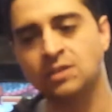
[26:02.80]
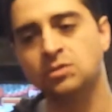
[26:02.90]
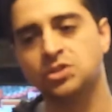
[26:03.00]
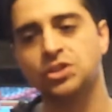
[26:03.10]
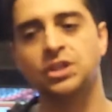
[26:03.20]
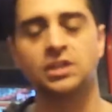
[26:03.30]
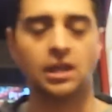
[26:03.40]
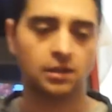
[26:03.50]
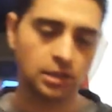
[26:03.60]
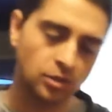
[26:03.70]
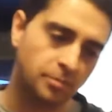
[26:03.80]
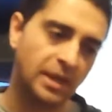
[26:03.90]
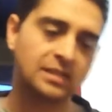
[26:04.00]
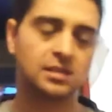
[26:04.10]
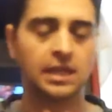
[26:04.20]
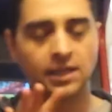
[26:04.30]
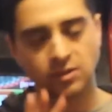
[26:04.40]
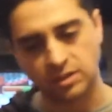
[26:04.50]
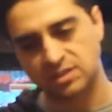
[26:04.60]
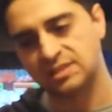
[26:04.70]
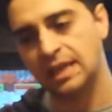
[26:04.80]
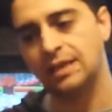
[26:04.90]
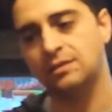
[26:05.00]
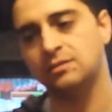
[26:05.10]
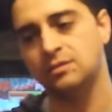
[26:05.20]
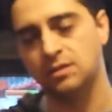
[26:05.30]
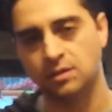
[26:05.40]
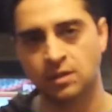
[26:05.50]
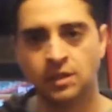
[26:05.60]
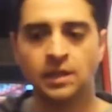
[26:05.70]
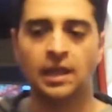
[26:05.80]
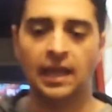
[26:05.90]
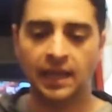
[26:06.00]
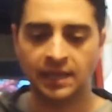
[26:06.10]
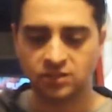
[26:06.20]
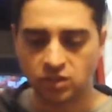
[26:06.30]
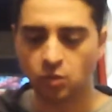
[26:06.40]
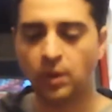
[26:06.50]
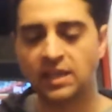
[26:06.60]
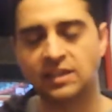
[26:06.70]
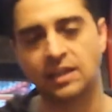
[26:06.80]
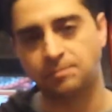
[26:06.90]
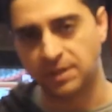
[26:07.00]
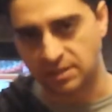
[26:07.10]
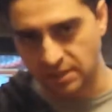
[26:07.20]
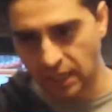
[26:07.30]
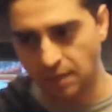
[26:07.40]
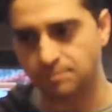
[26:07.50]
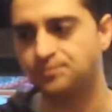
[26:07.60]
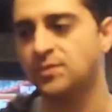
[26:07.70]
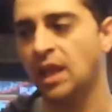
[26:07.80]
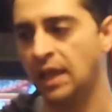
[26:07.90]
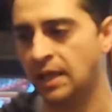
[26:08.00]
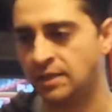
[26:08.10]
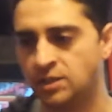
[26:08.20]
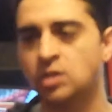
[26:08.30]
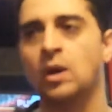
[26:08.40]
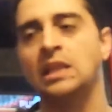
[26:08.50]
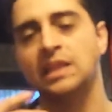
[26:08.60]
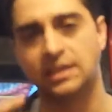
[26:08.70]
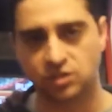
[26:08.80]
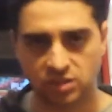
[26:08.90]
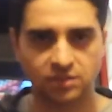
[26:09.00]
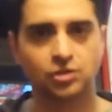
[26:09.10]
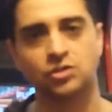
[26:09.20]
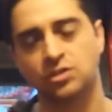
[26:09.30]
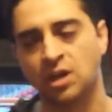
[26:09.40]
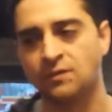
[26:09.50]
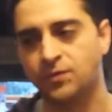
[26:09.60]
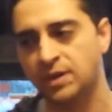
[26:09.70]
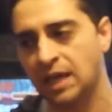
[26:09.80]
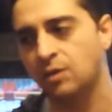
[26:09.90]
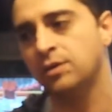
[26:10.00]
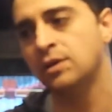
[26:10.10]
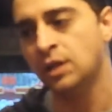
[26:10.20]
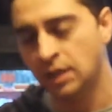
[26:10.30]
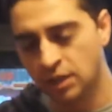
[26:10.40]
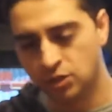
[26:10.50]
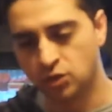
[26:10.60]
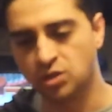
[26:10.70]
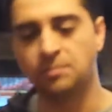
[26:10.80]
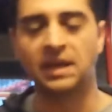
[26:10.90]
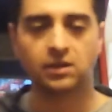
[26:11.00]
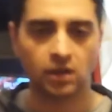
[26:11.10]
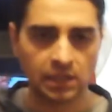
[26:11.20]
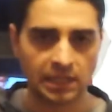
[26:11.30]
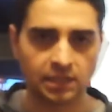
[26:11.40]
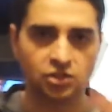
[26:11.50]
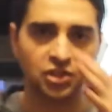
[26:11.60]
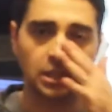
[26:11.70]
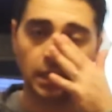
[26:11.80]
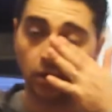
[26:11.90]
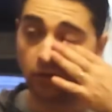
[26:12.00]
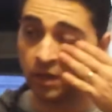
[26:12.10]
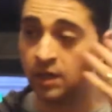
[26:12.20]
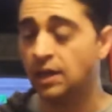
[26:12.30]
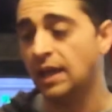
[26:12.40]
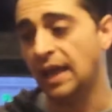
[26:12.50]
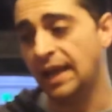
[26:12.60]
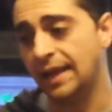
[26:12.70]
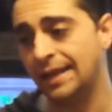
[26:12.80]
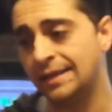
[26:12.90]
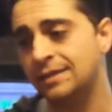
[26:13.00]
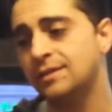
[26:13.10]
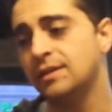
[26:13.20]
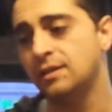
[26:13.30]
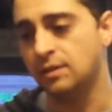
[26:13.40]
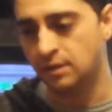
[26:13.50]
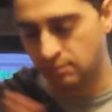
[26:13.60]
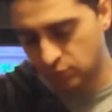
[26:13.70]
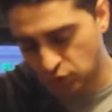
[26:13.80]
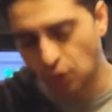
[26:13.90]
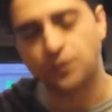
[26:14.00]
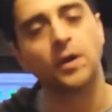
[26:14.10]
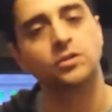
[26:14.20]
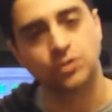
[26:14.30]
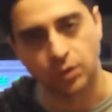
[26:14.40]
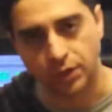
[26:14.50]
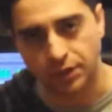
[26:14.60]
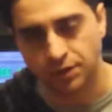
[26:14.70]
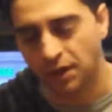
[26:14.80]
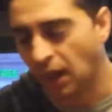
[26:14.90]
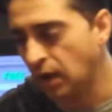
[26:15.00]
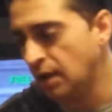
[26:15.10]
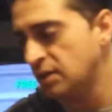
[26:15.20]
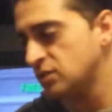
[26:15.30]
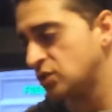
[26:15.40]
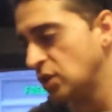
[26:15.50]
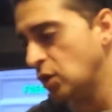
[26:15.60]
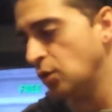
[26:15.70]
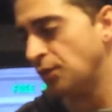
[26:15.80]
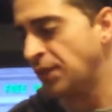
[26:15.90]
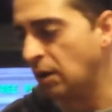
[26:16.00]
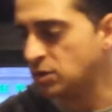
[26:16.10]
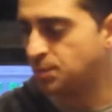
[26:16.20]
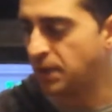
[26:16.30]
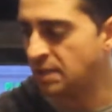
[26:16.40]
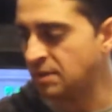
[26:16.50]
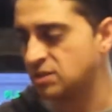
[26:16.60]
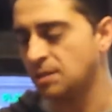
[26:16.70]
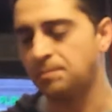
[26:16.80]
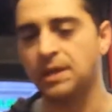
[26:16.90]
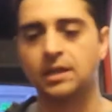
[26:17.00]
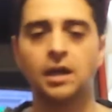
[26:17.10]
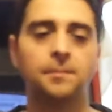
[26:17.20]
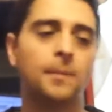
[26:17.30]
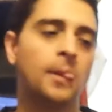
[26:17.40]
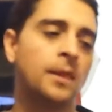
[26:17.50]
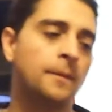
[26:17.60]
was good, I glued it back together, it's set, and it's the way that I picked it up. And you know, I turned it on for an hour, turned it back on, let it chill out, and so far so good. So that was pretty much the pickup.